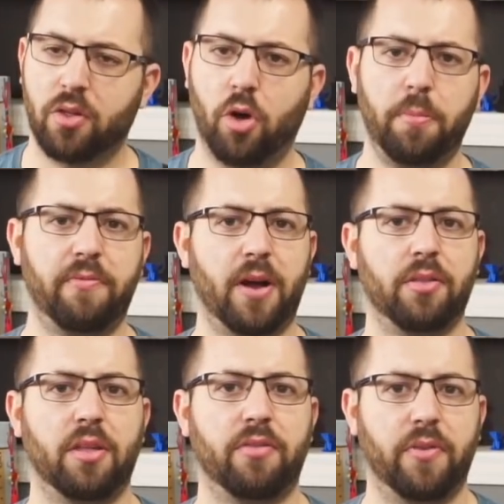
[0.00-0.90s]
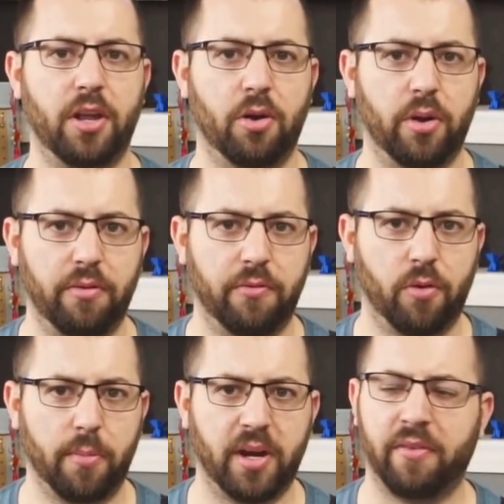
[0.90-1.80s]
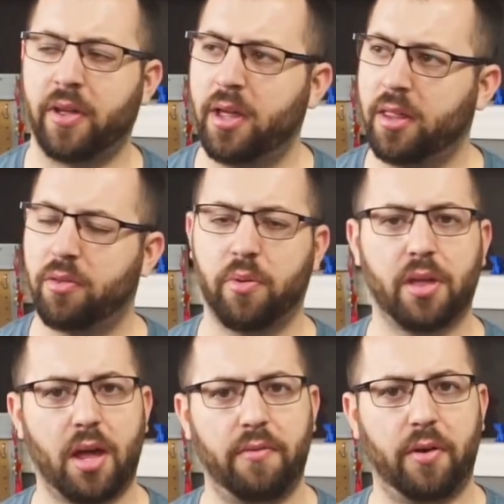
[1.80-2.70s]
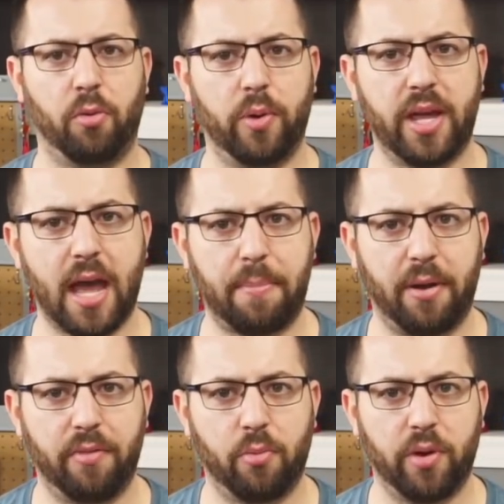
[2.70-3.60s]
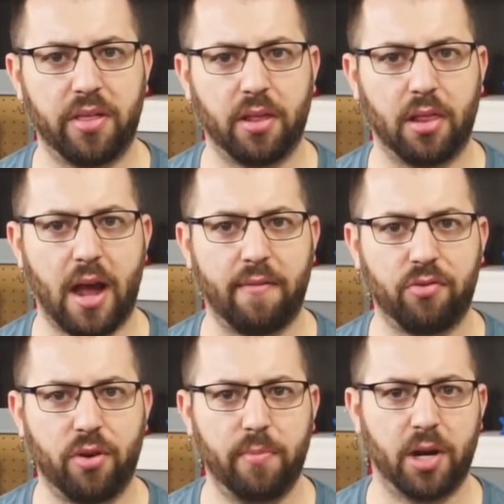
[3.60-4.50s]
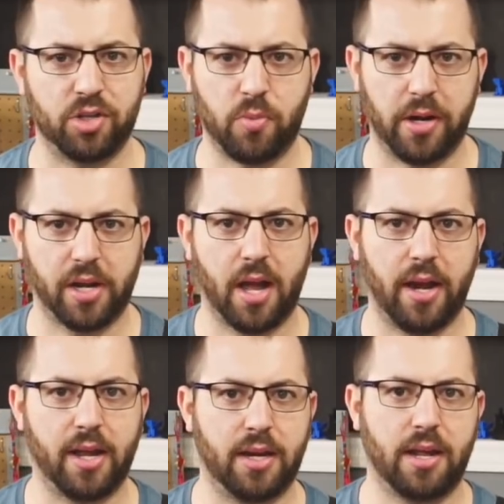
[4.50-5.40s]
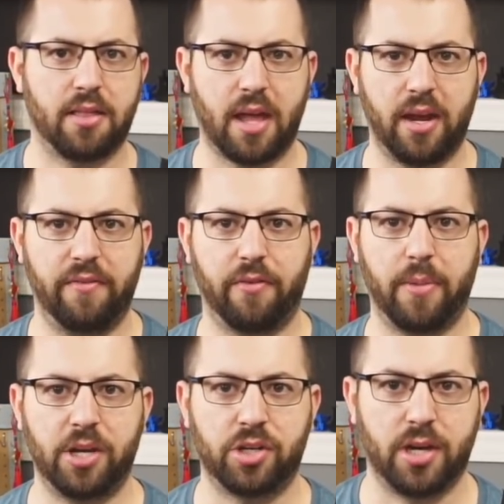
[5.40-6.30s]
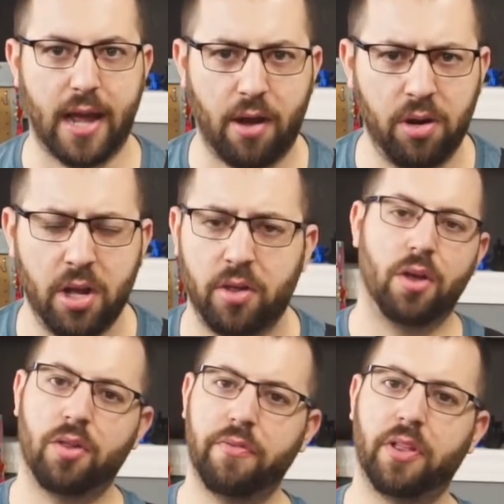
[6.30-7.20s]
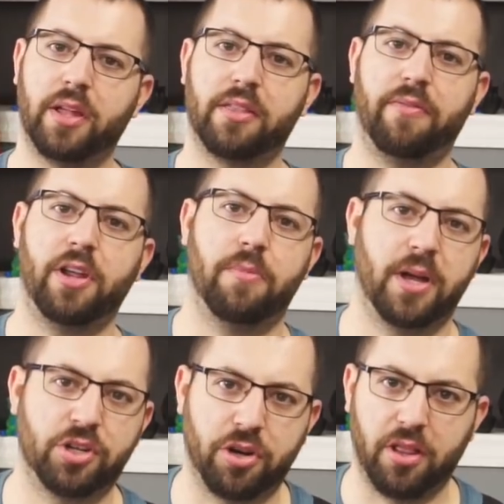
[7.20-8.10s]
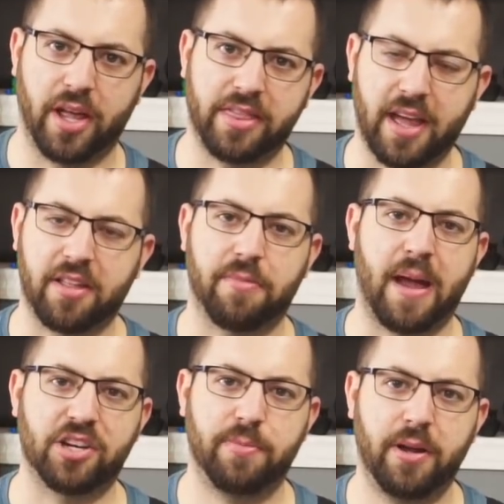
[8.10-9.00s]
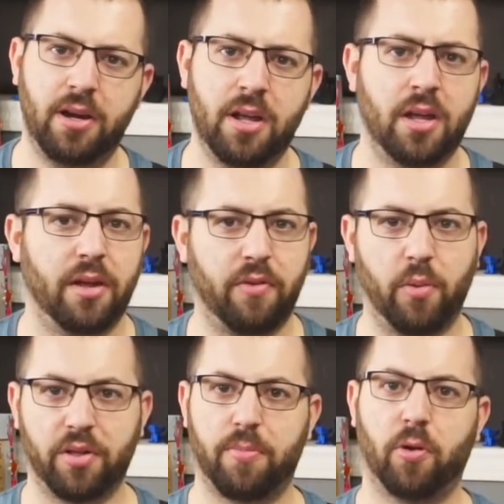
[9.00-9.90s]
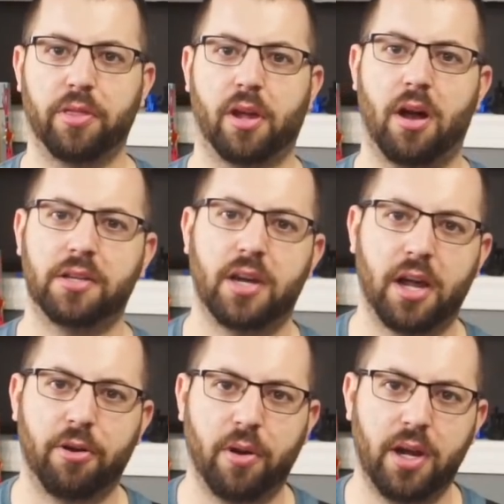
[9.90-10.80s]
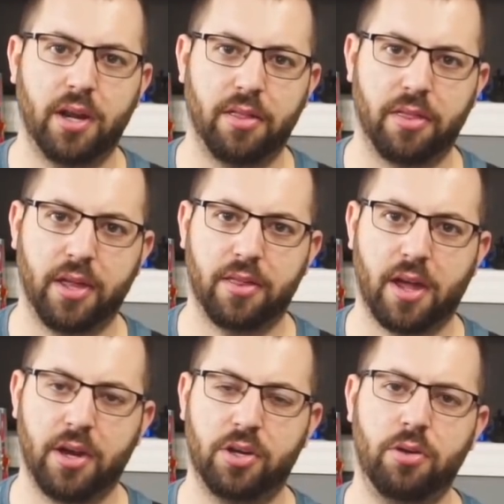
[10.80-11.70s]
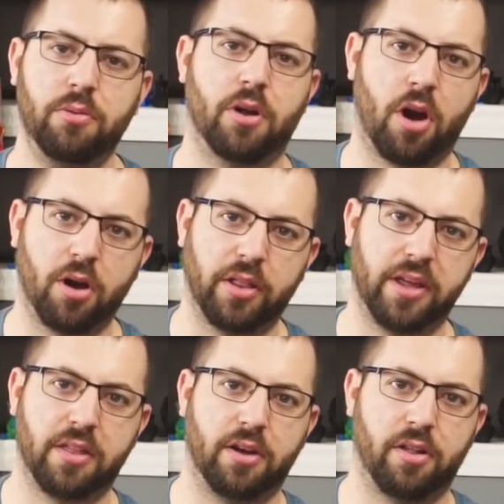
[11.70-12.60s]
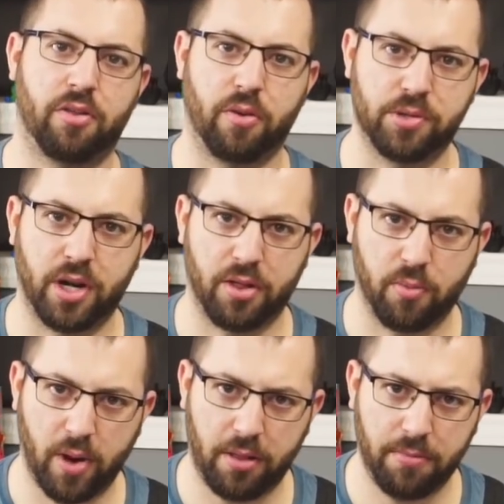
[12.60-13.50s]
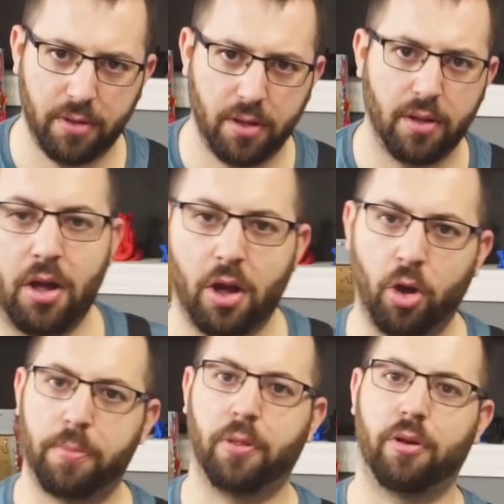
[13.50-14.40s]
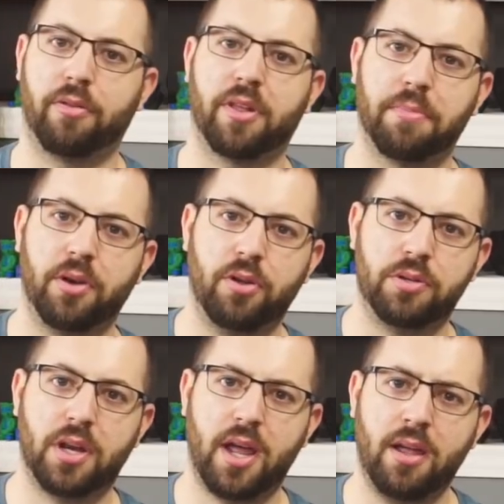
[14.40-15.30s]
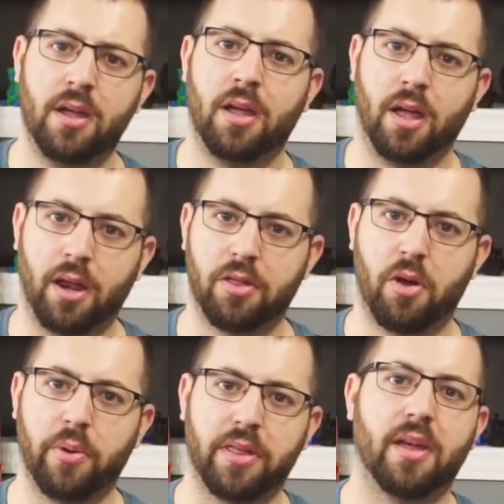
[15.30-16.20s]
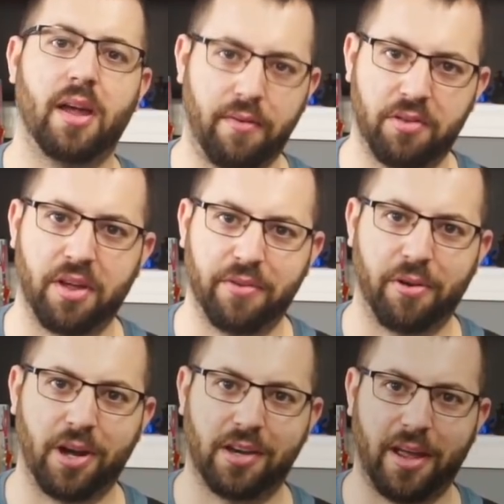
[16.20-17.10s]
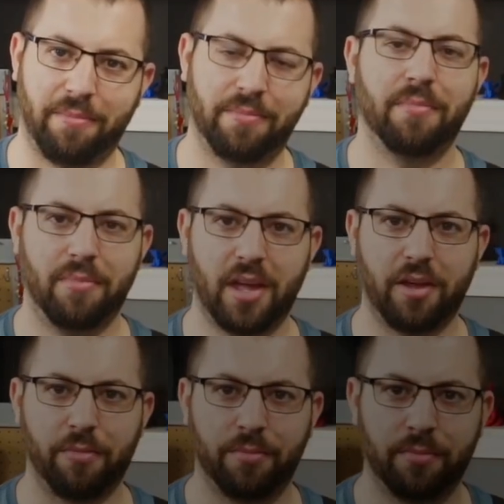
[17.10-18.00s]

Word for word: So I hope you found this video informative. This was kind of a recap of the recent live stream and I just wanted to kind of condense that information down. So if you like the video, make sure you like that smash button. If you want to support the content I create and the things I do, there are links in the description as well. I hope you learned something new today. And as always, have yourself a great day. Thank you.